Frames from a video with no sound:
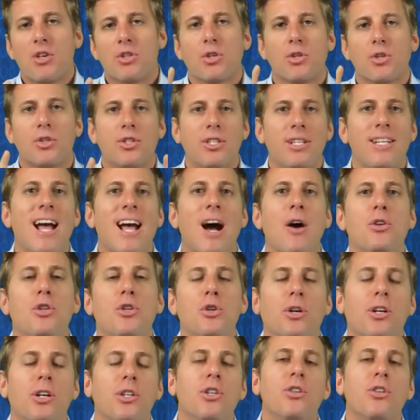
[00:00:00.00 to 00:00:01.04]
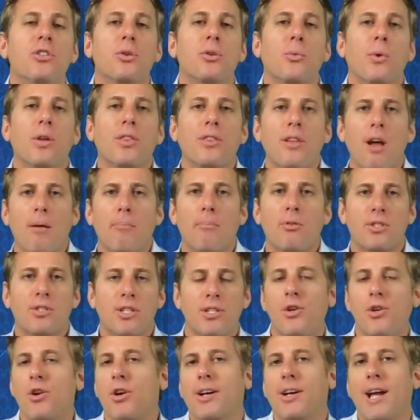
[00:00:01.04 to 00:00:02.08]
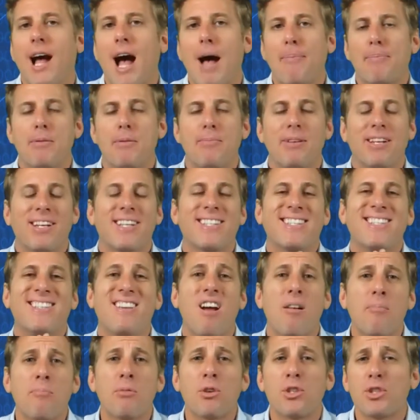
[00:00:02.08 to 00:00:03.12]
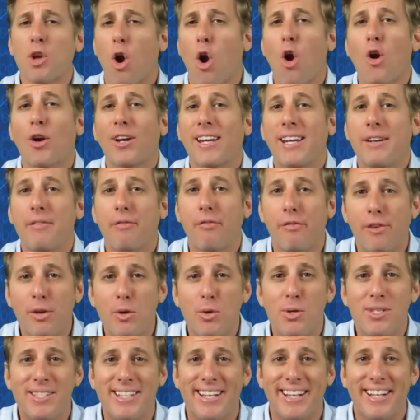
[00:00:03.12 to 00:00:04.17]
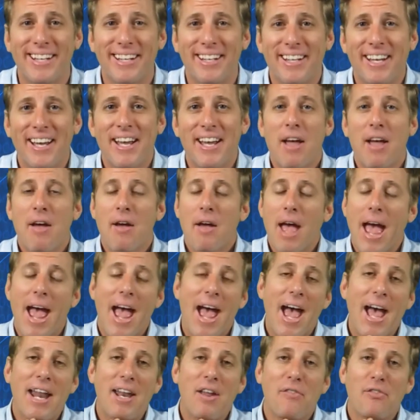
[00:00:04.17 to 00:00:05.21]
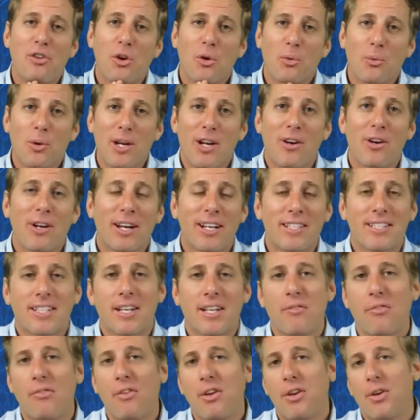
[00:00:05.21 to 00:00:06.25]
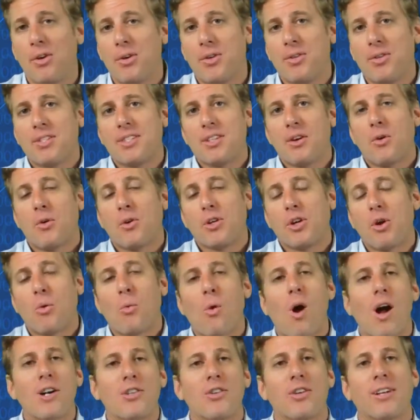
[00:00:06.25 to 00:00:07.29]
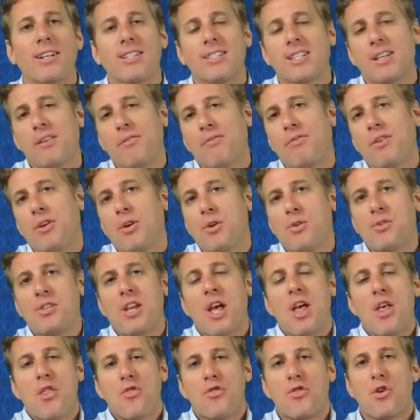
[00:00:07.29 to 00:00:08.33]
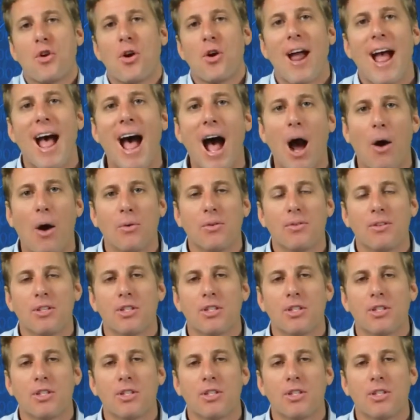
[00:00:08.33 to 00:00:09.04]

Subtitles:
So see how you can use it with numbers in your copy, because numbers are confusing. And if your reader gets confused or your watcher gets confused, they're out.